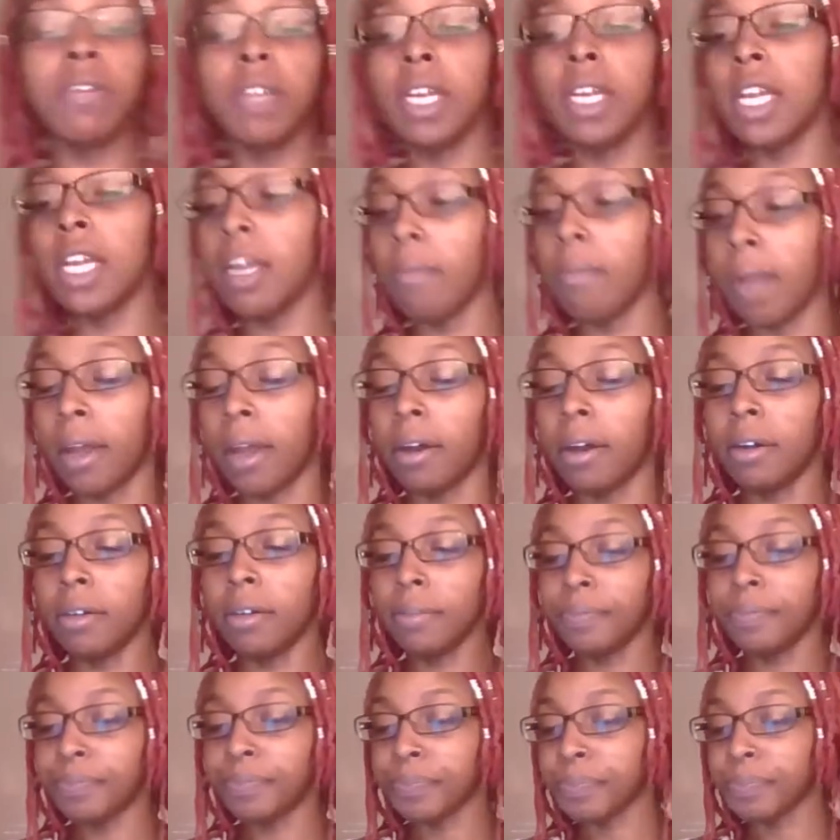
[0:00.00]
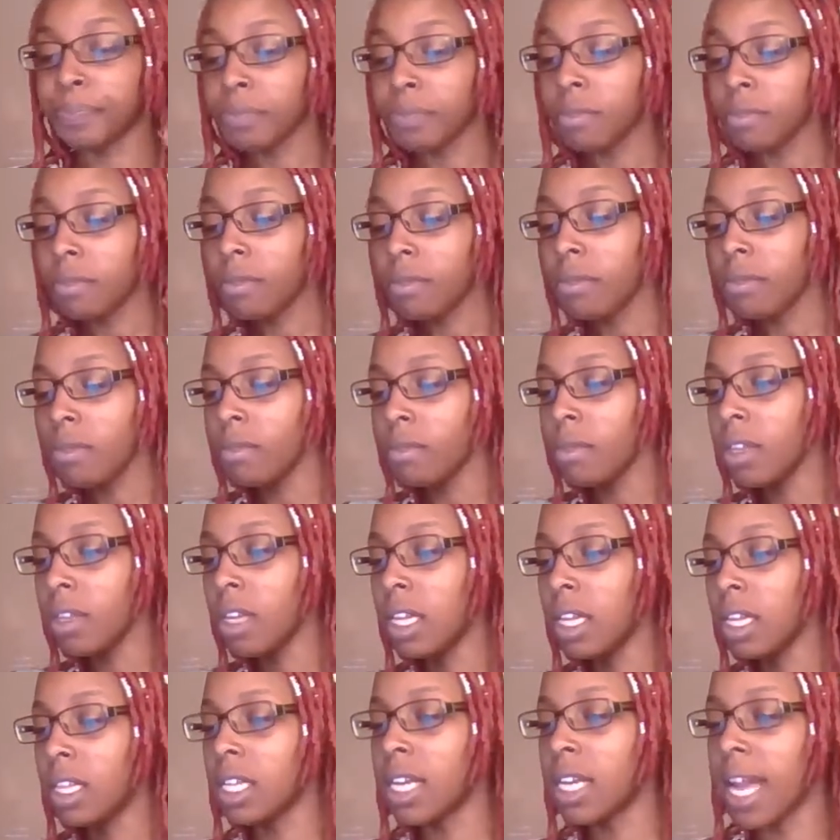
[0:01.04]
an email
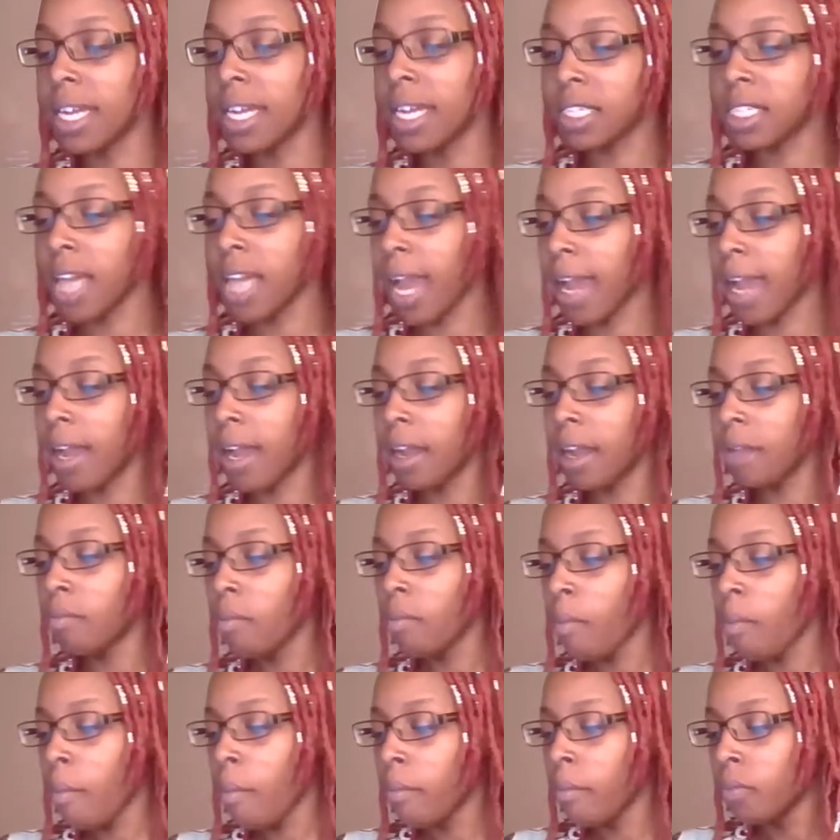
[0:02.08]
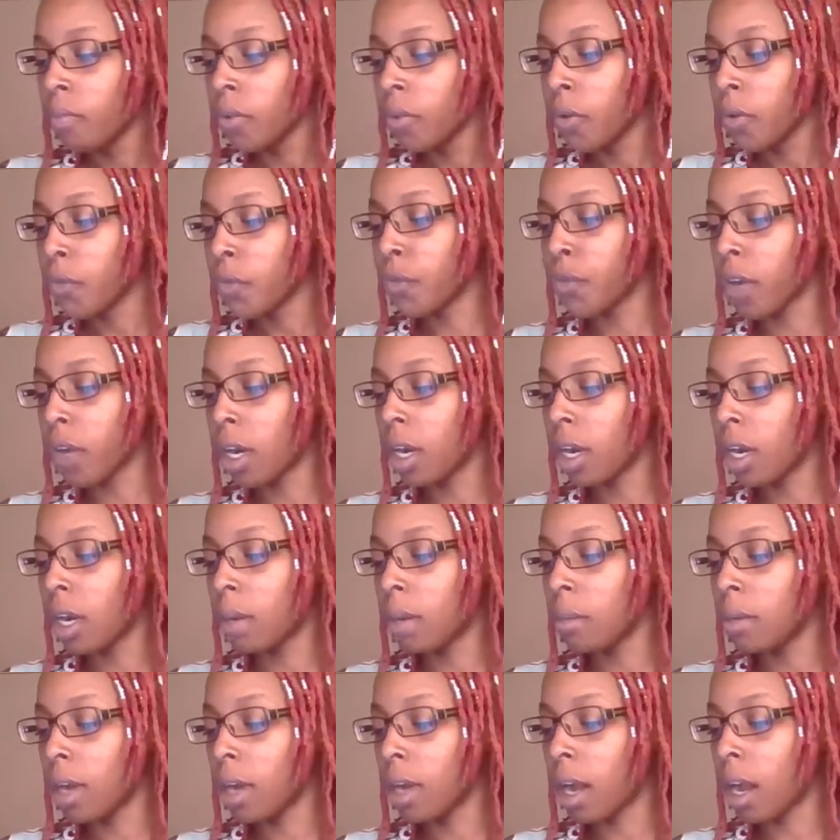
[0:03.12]
the next day
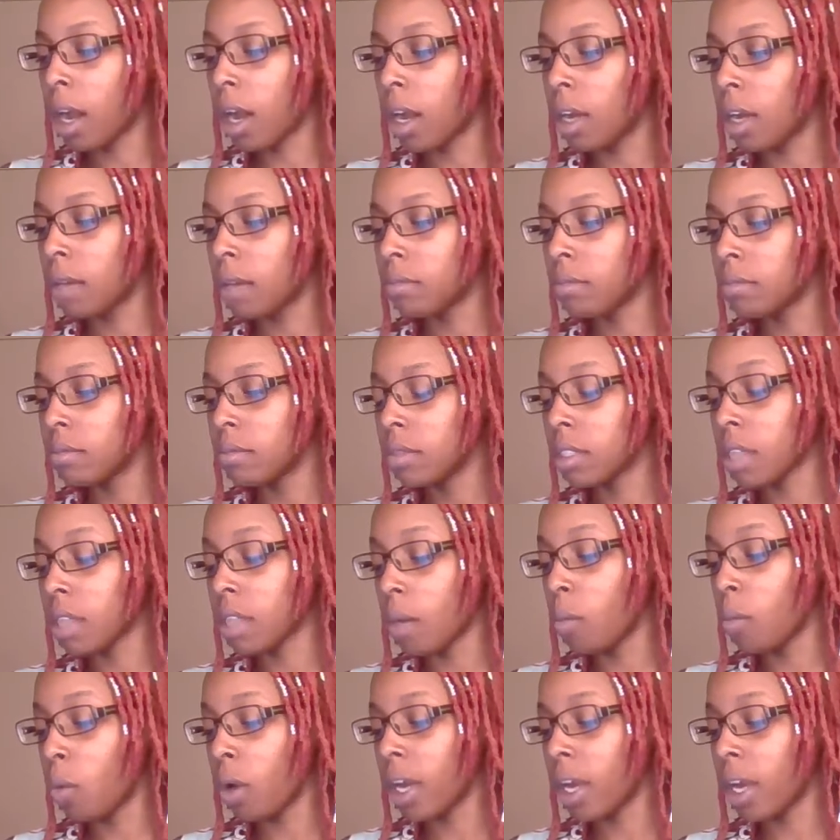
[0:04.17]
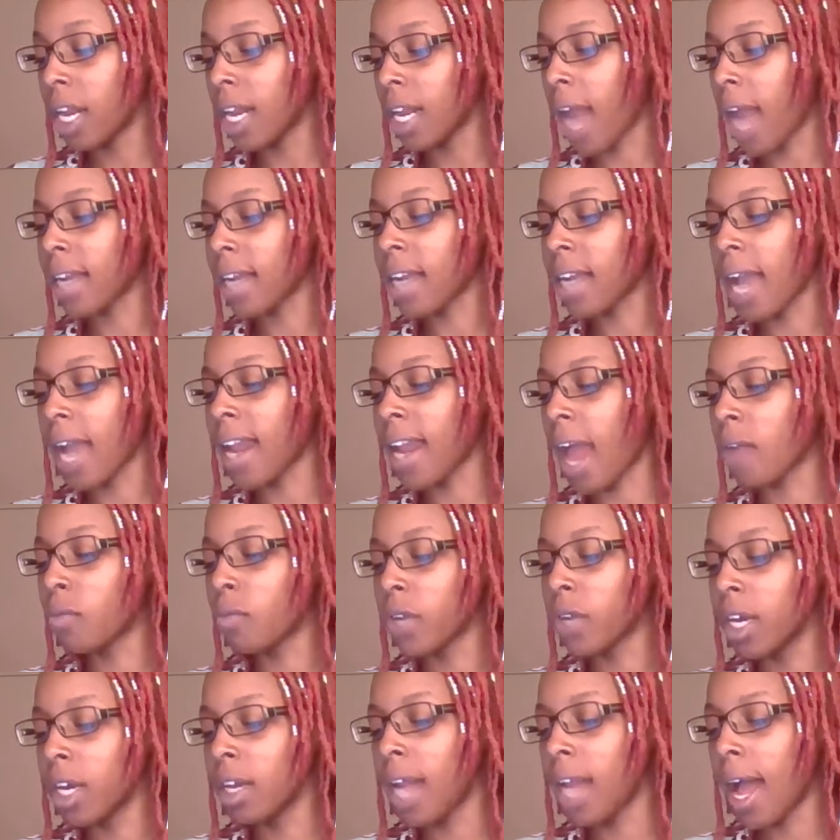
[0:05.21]
from someone, and I
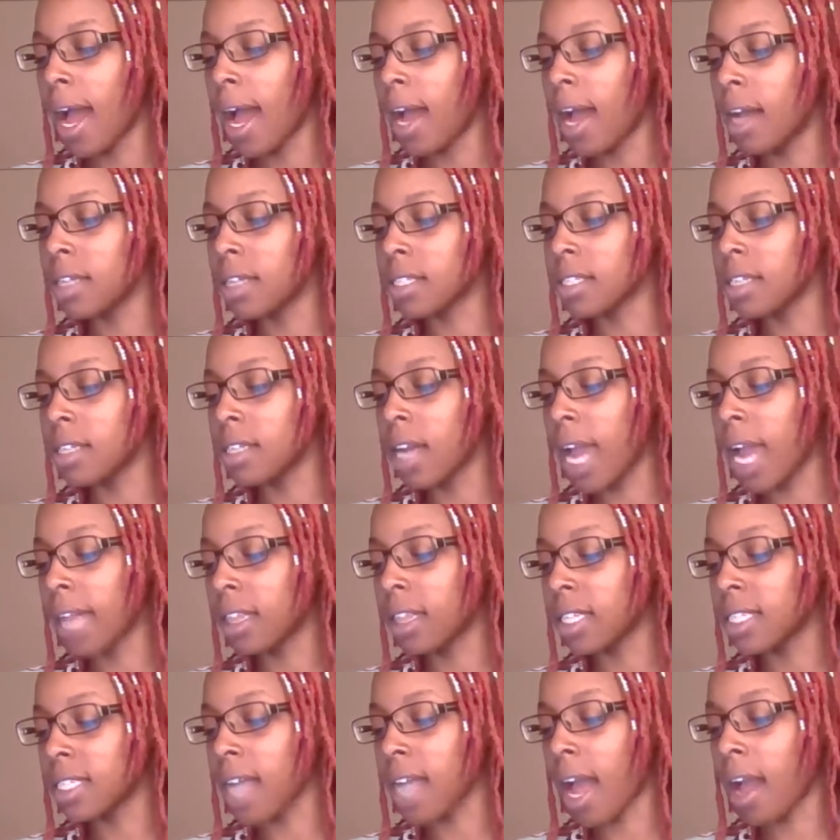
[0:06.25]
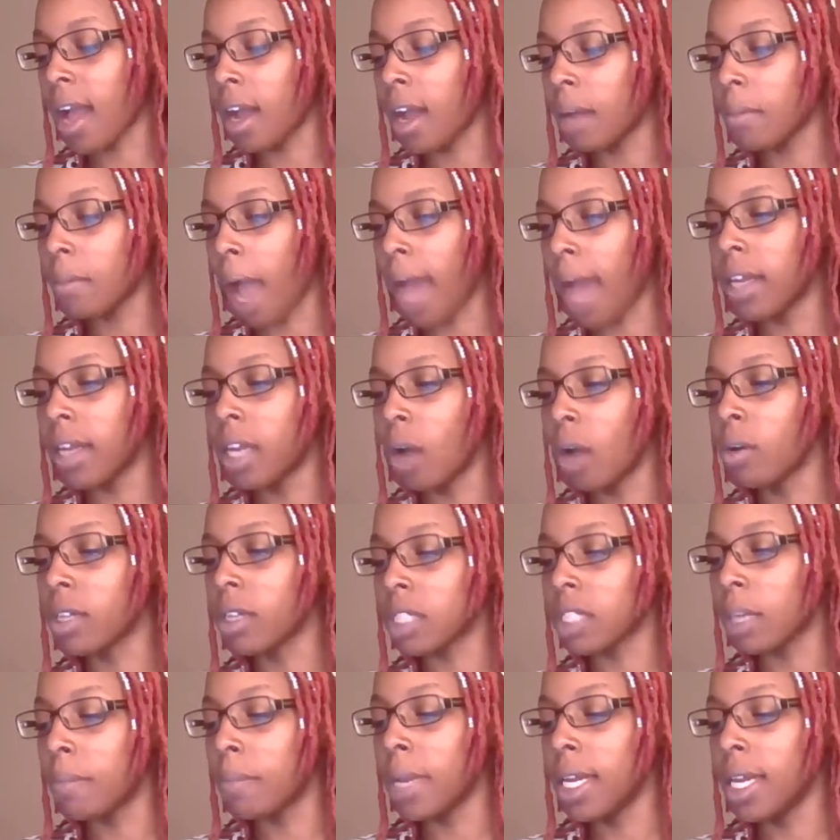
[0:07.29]
realized at the time, I
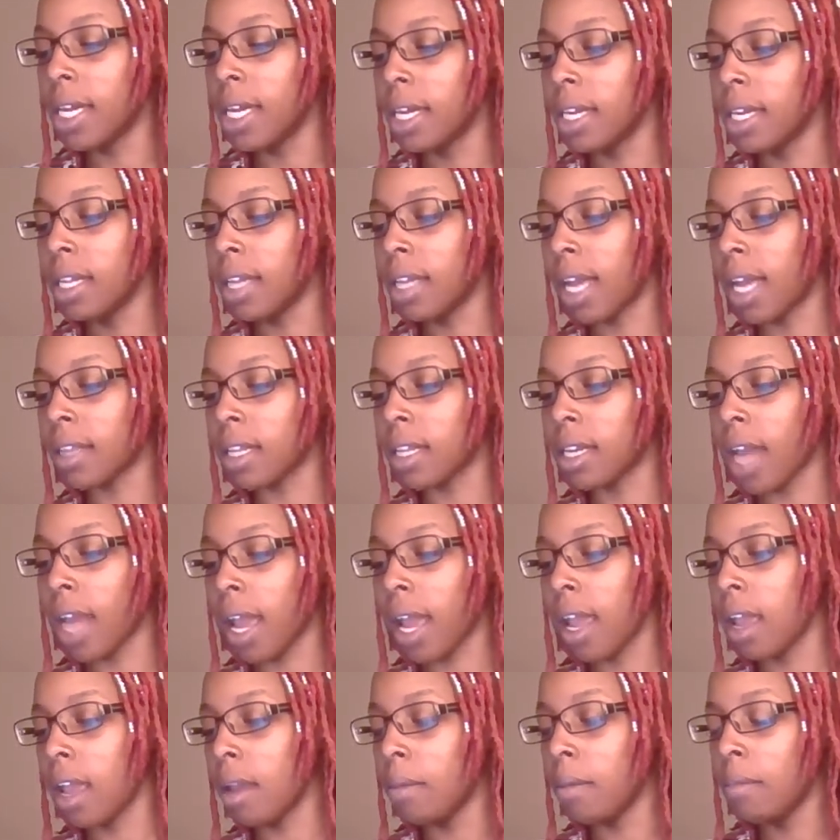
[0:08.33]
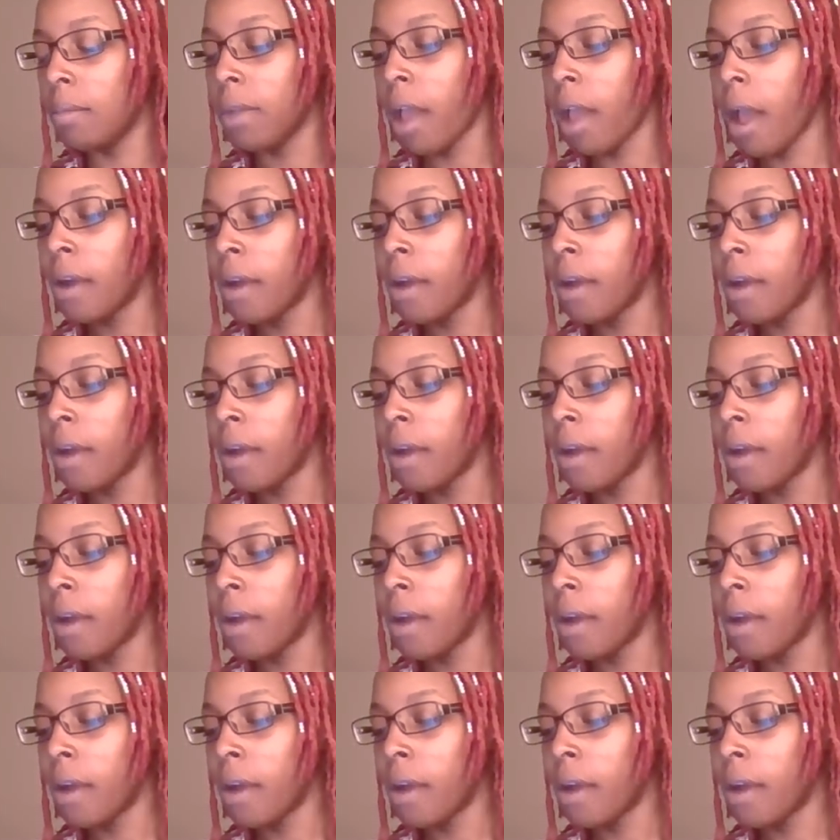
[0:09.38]
noticed immediately that the name